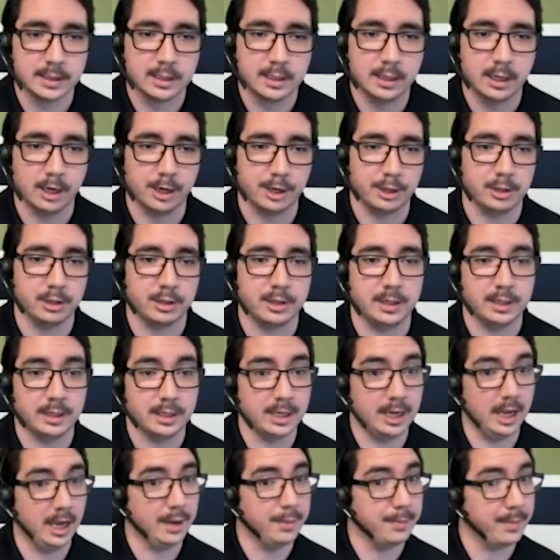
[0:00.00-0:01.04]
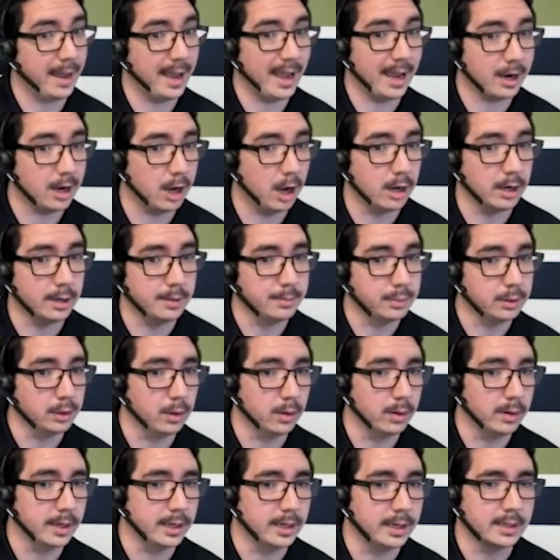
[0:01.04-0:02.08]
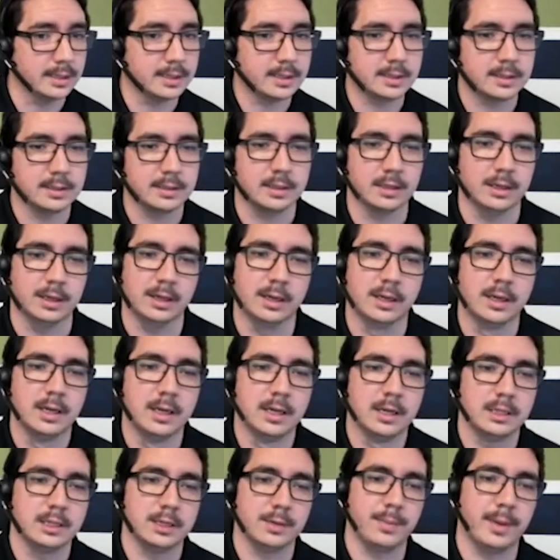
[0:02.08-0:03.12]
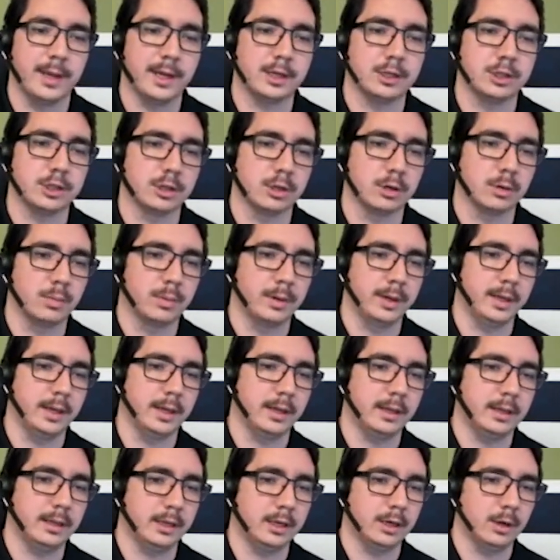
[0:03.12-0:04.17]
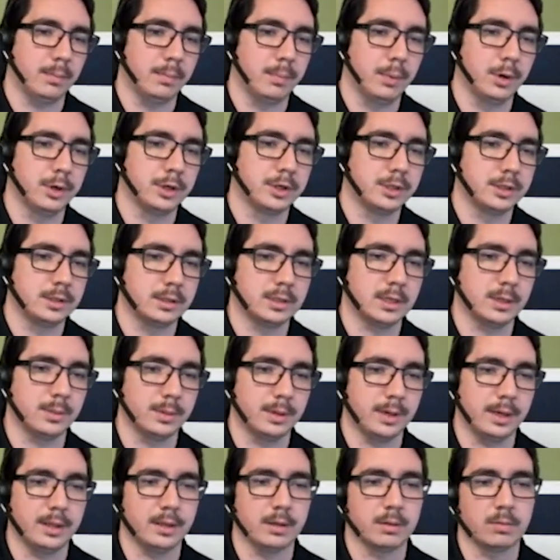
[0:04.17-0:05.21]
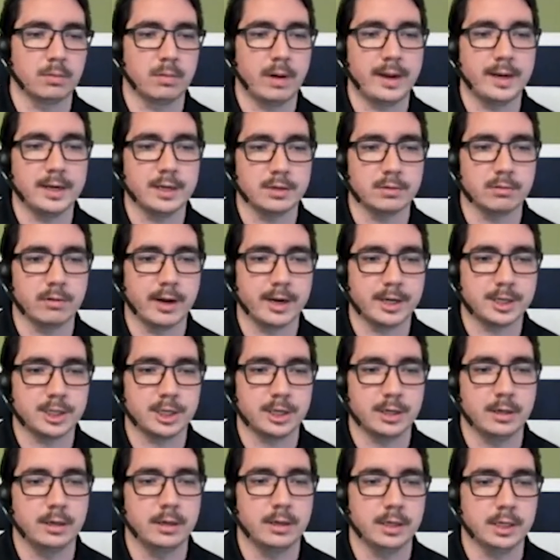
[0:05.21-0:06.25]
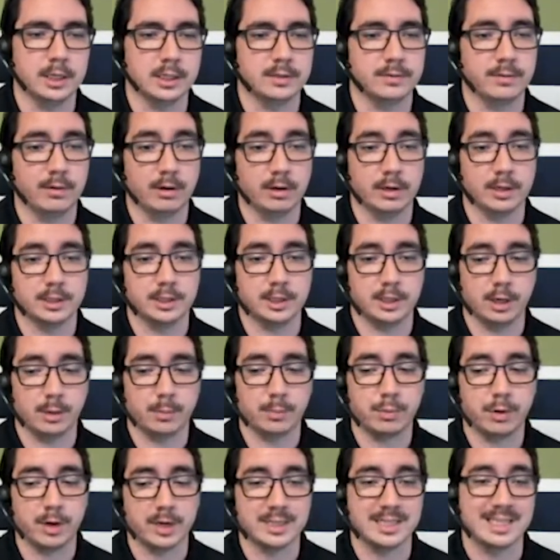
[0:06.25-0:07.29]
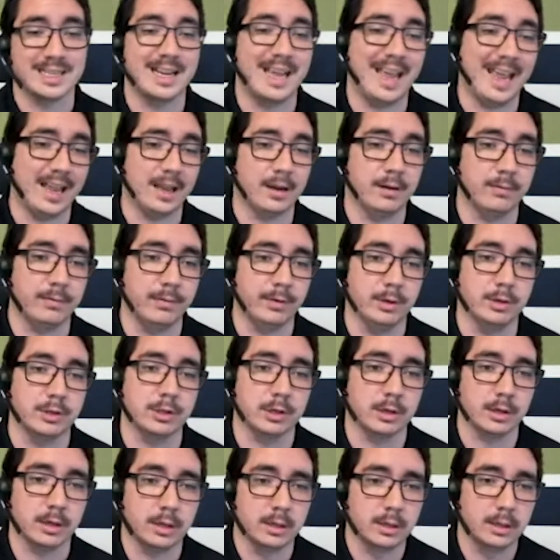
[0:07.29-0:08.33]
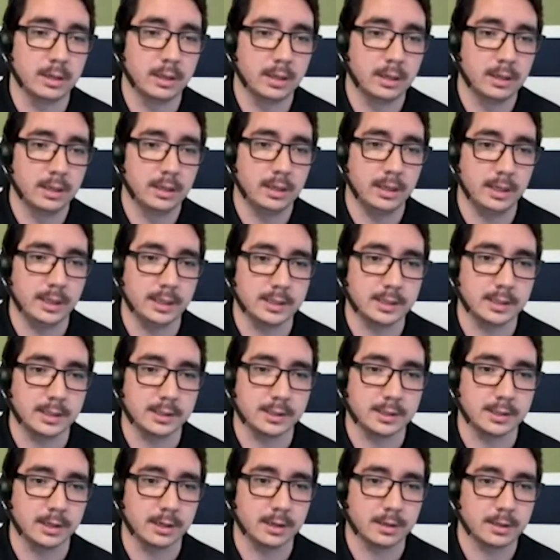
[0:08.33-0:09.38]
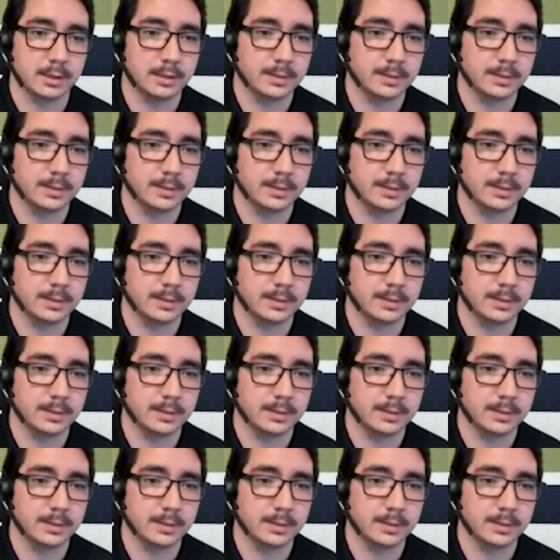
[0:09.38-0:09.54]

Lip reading: Are you looking to cut back on employees to make sure we, push someone in the right direction as far as, present and future is concerned?